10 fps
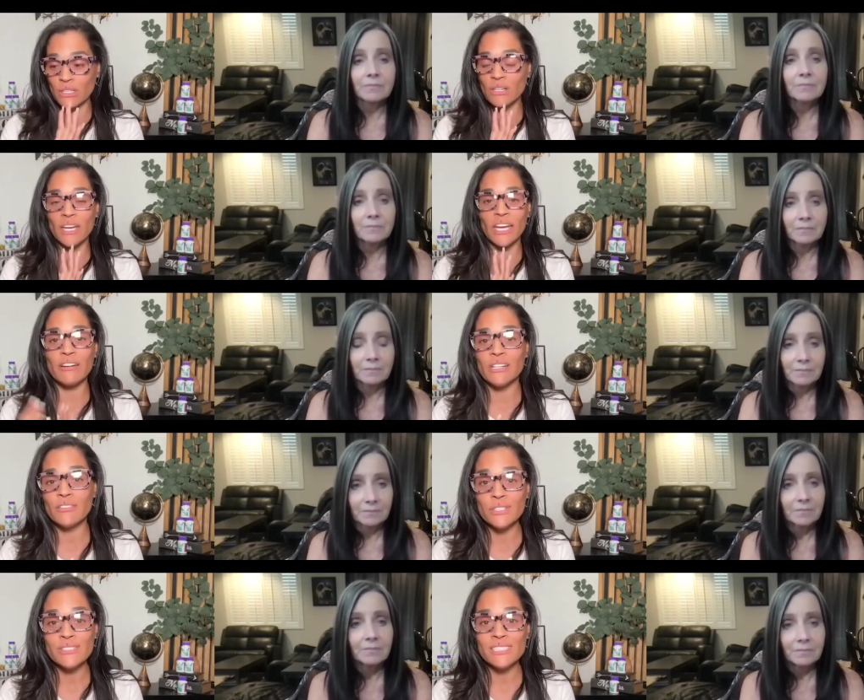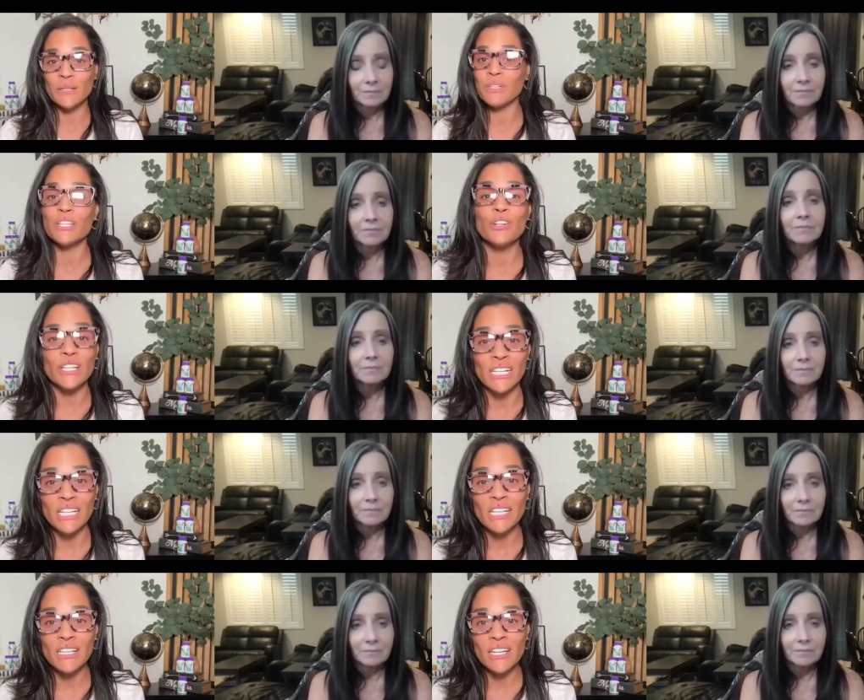Speaker 1: the area of your stomach. You're
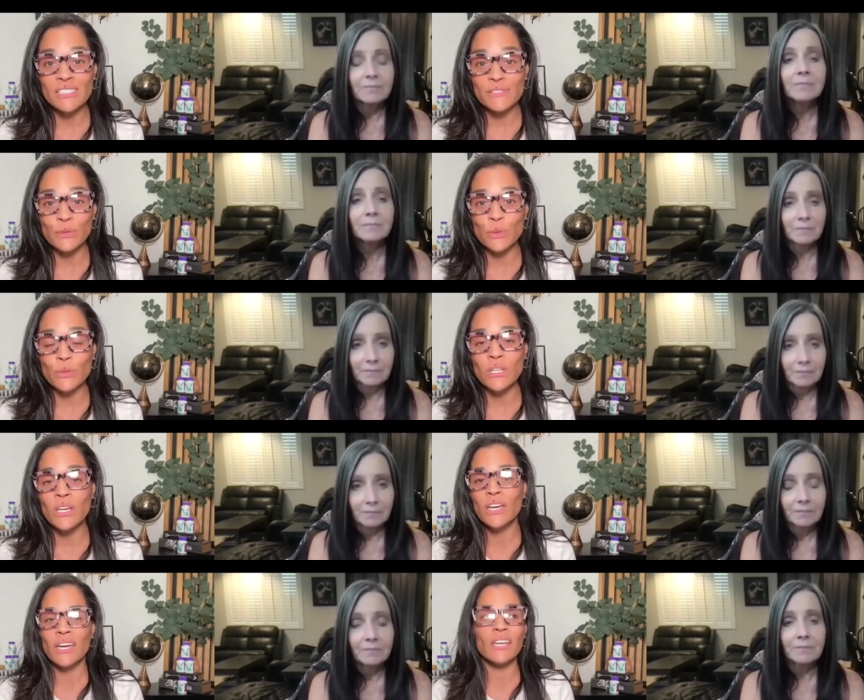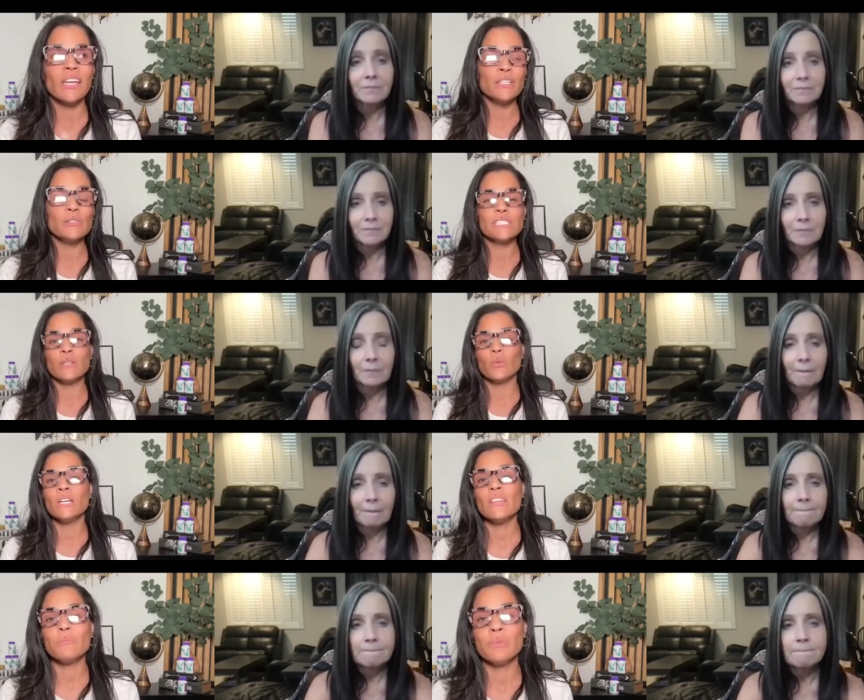eating less food. And like you said, one
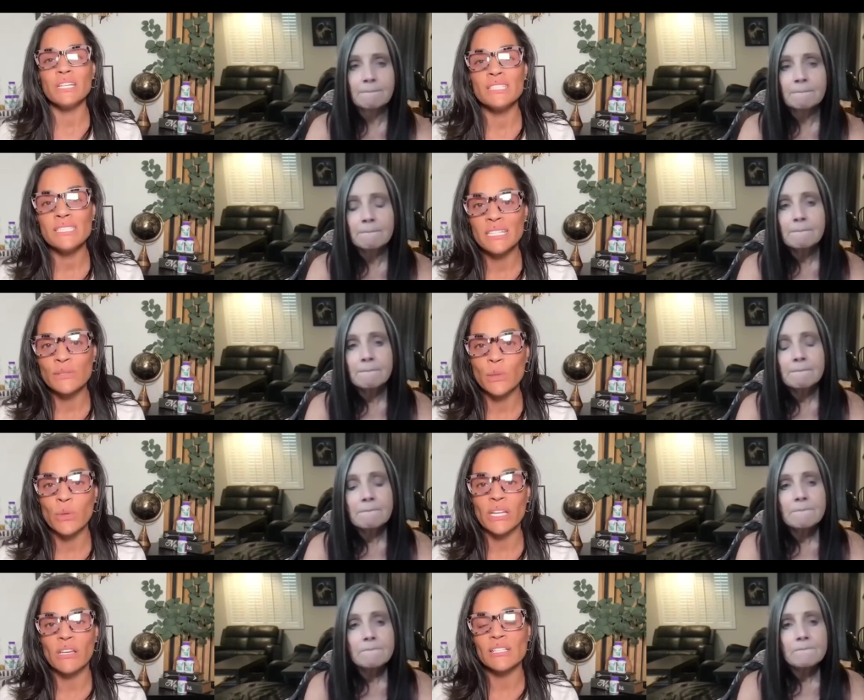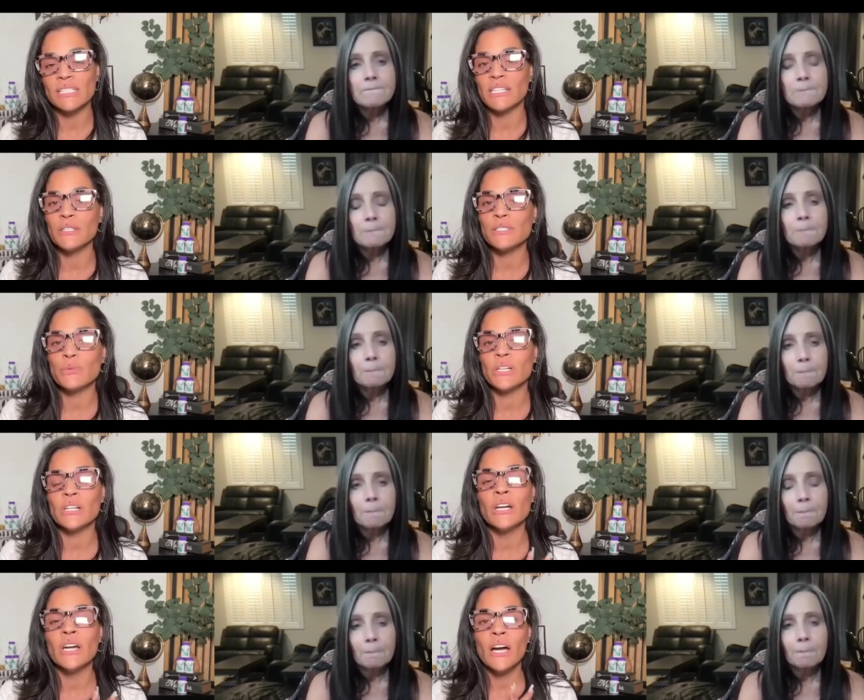of the biggest things with weight loss, and here's
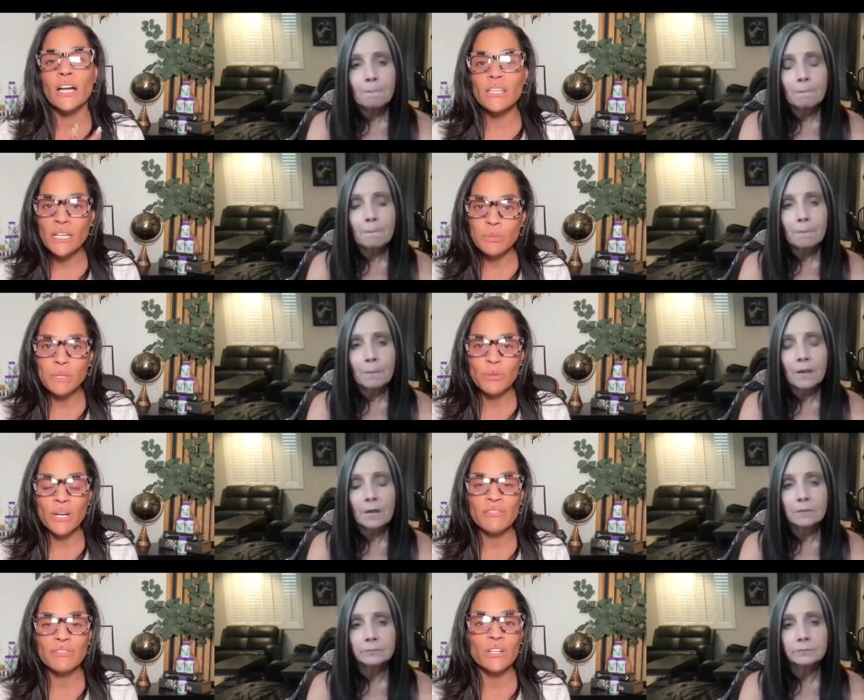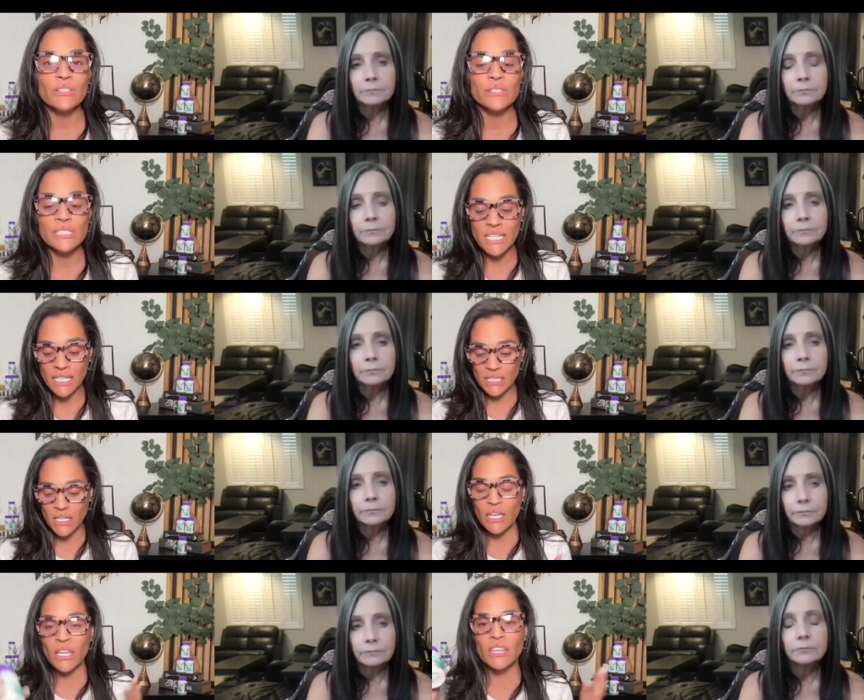where a lot of people have to understand
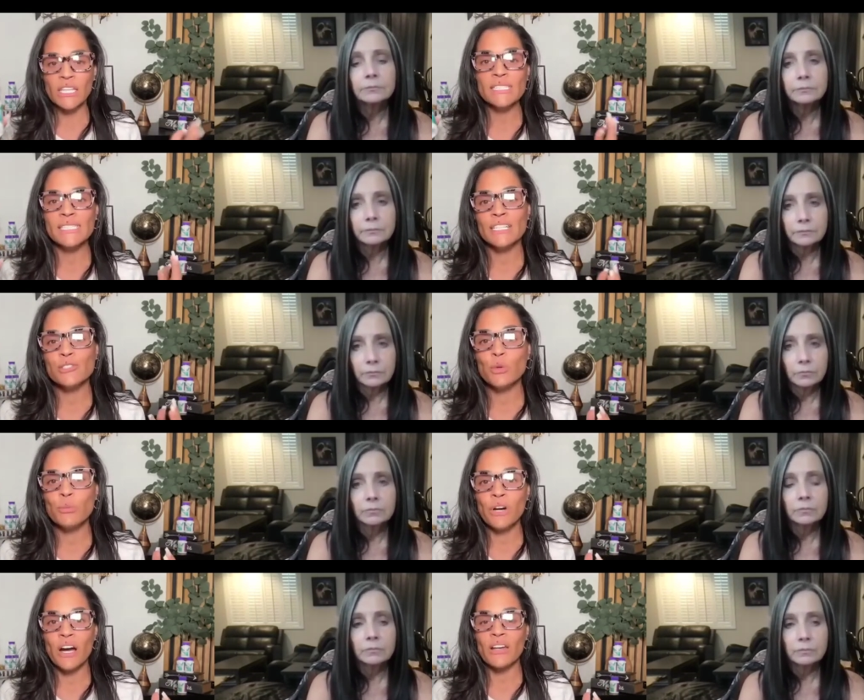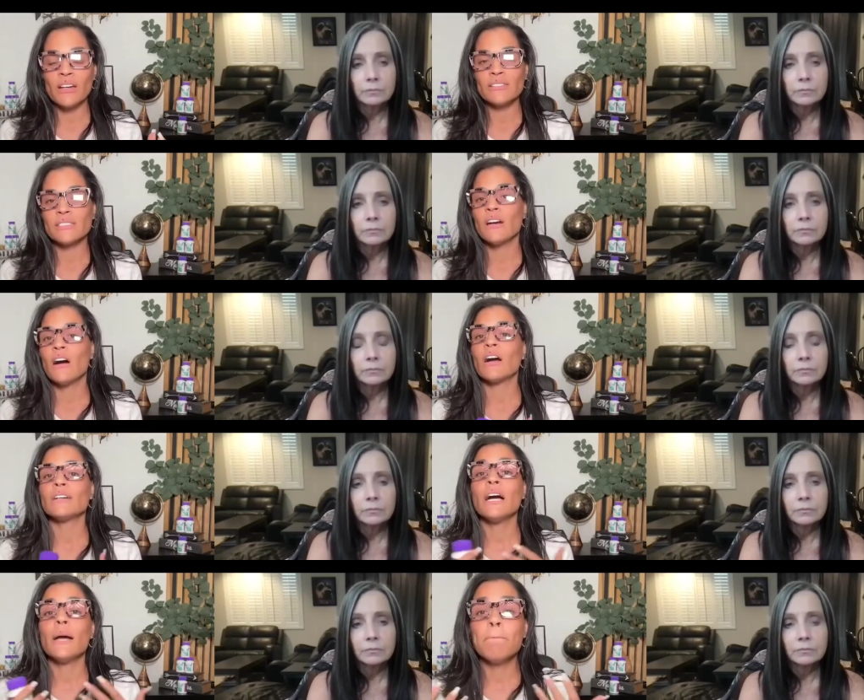these natural products are
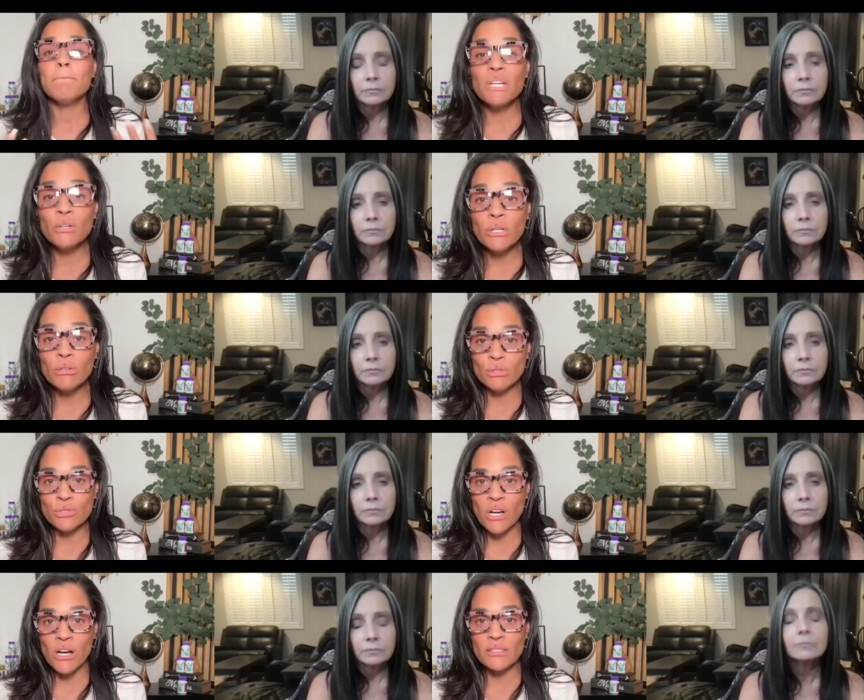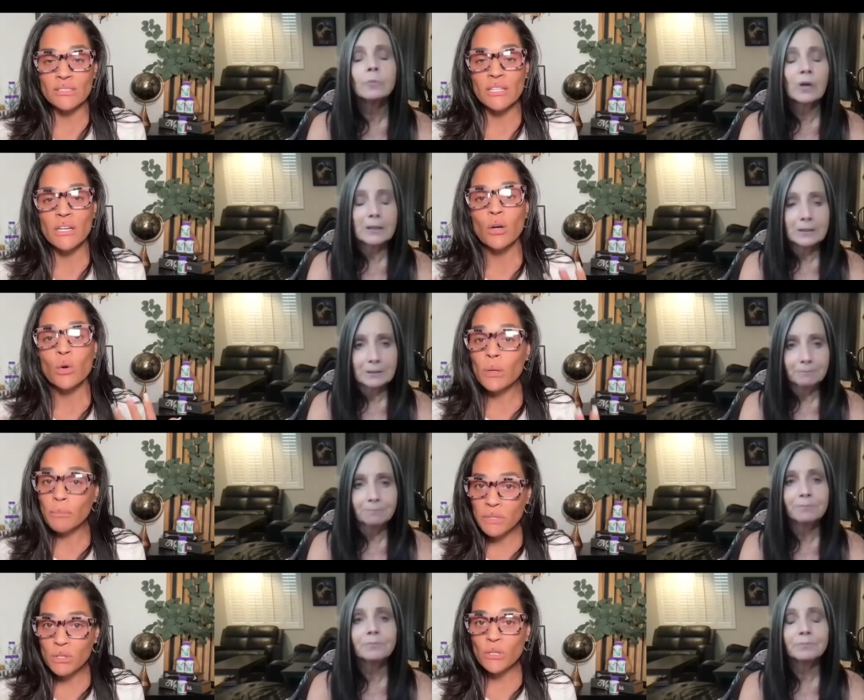not miracle drugs or
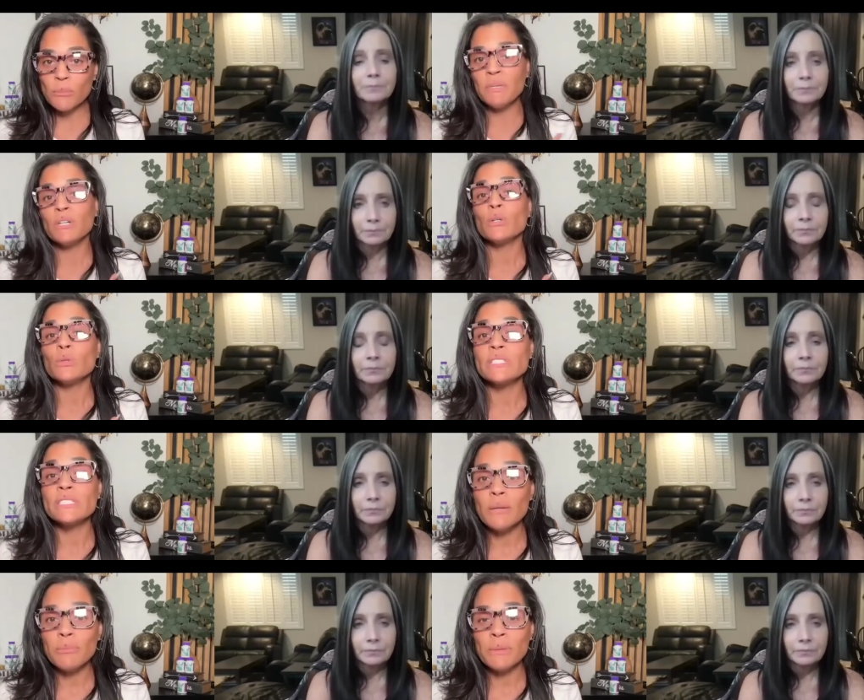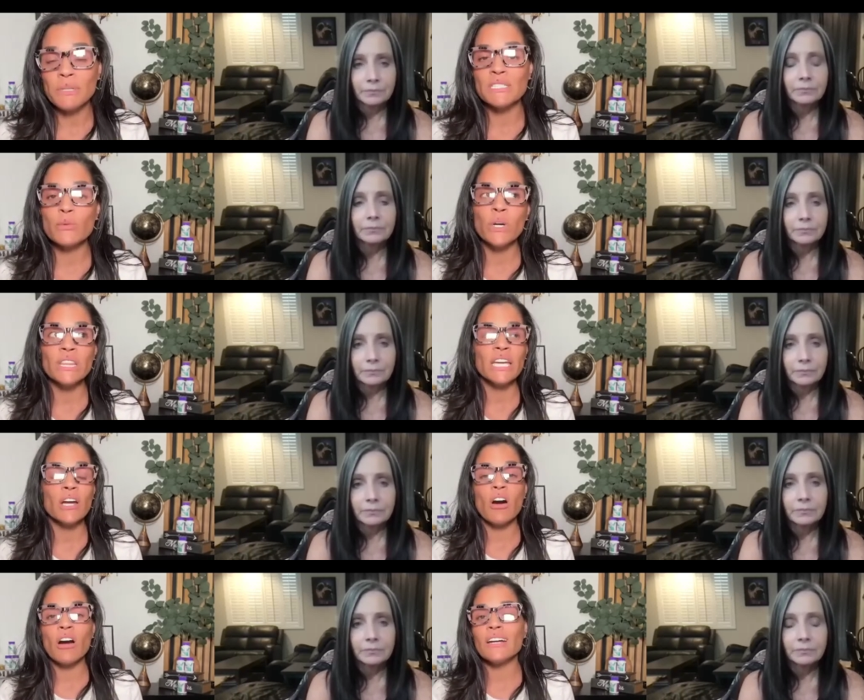mir- miracle supplements, what they
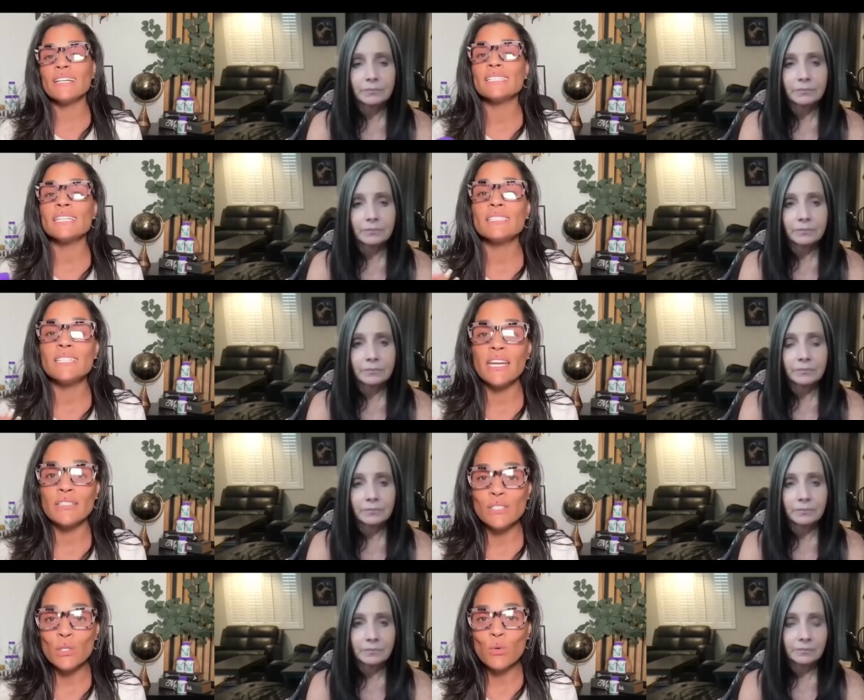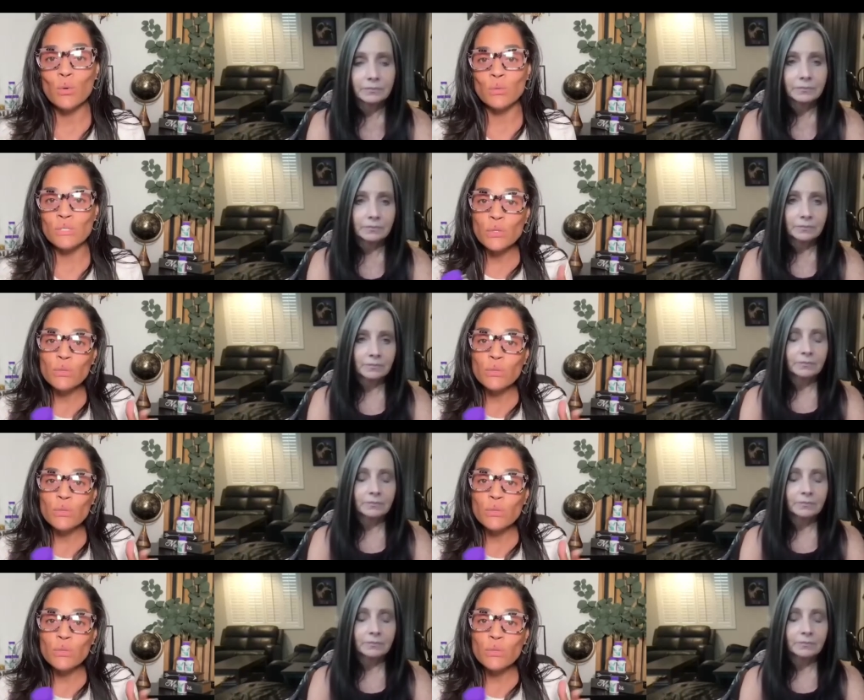are is it's a tool to